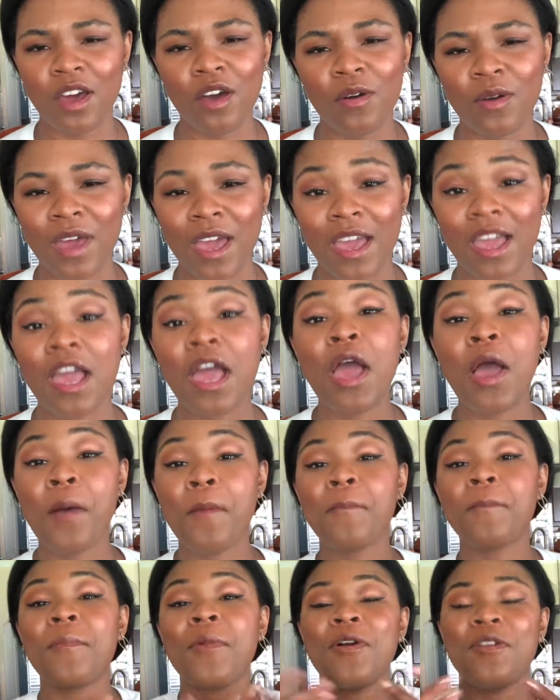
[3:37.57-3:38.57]
Okay,
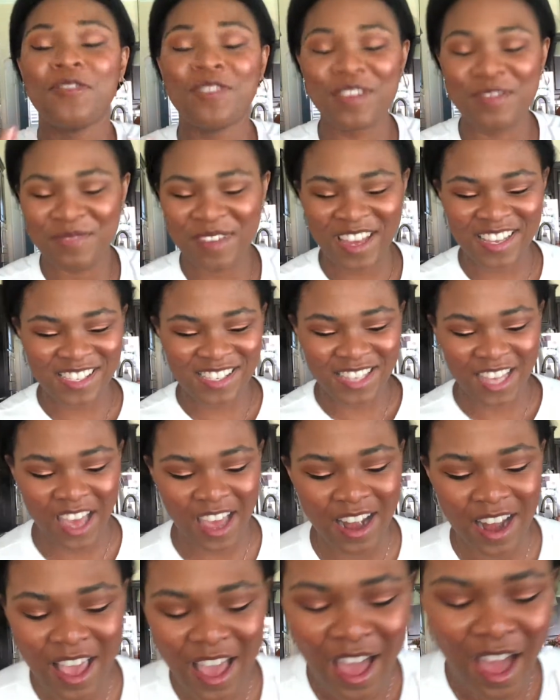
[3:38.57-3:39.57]
moving past
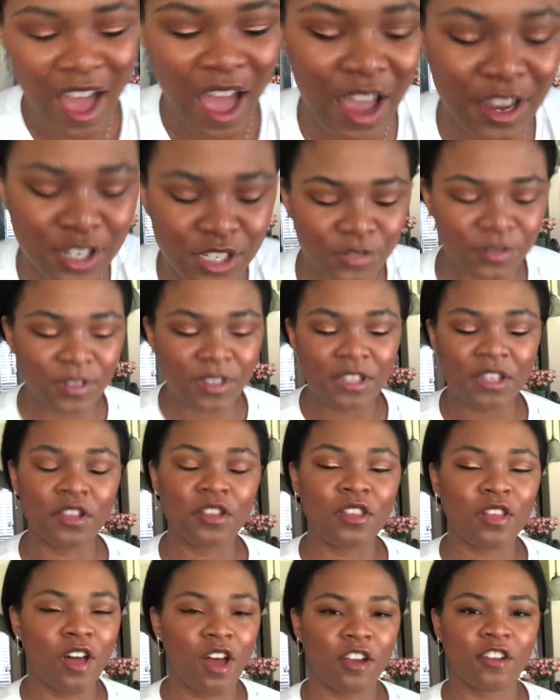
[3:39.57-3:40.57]
that, I just feel like a
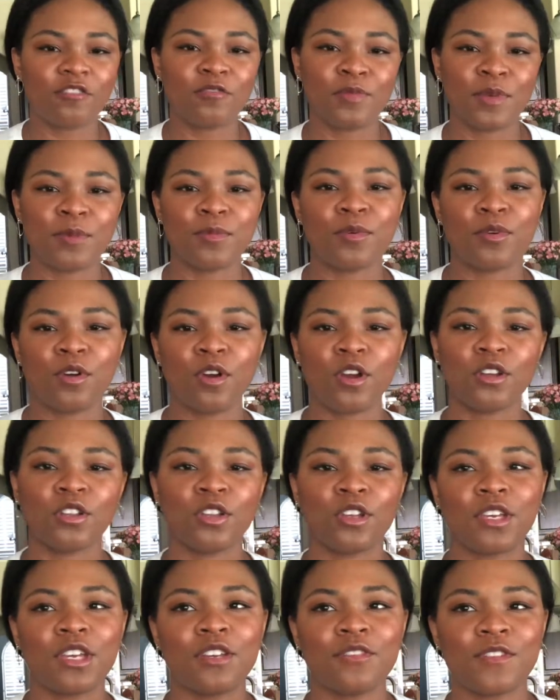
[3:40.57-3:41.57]
lot of people are
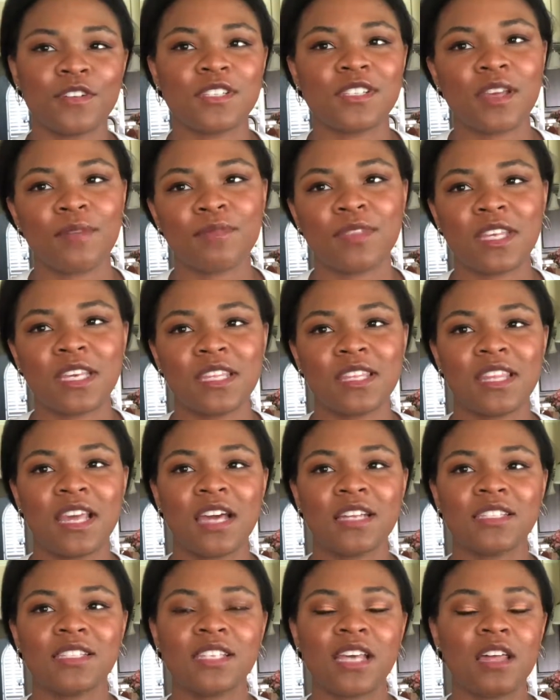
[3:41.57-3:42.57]
looking for something
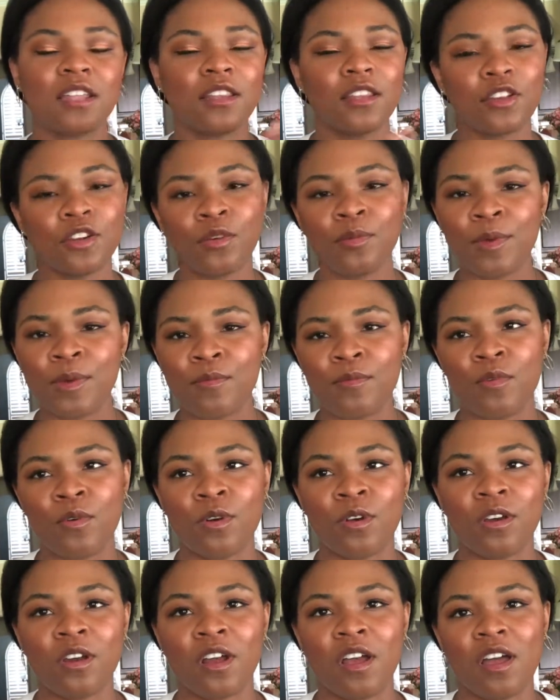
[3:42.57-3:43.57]
that's a little bit
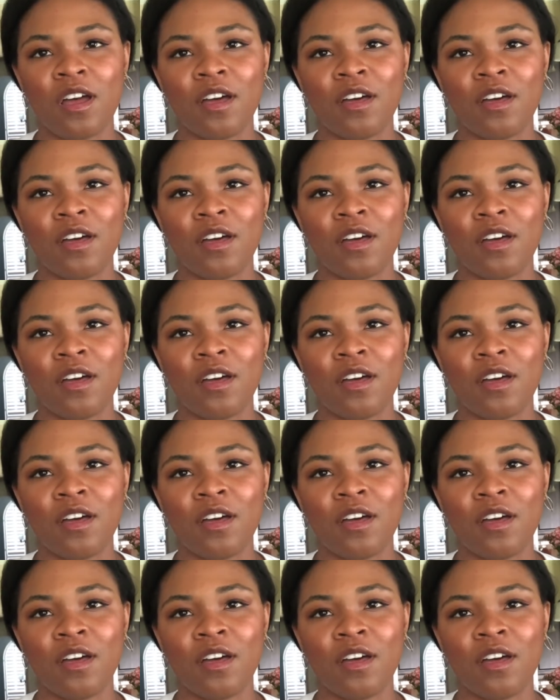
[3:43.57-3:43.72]
more